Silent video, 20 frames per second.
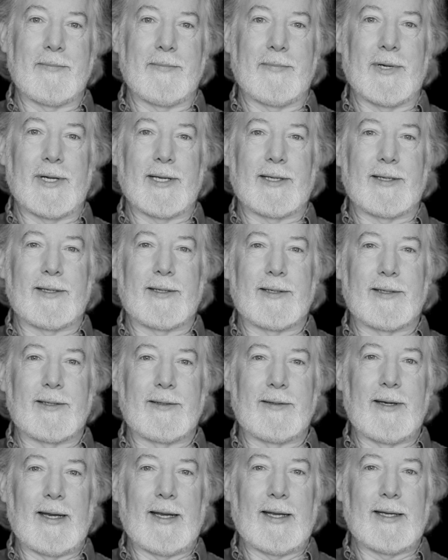But
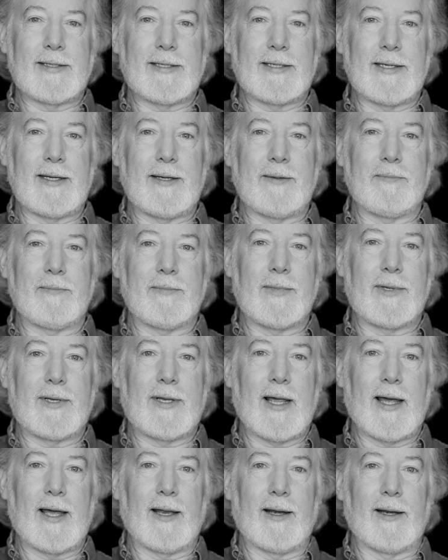it seemed
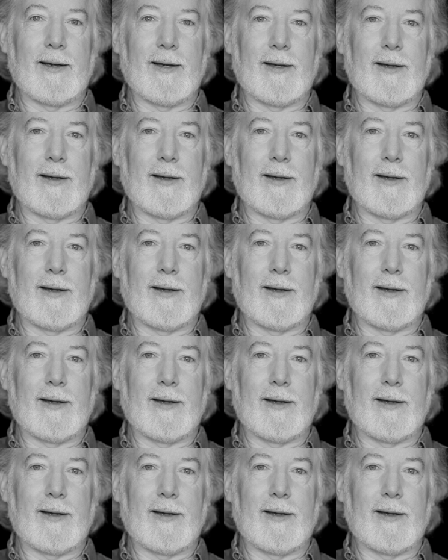that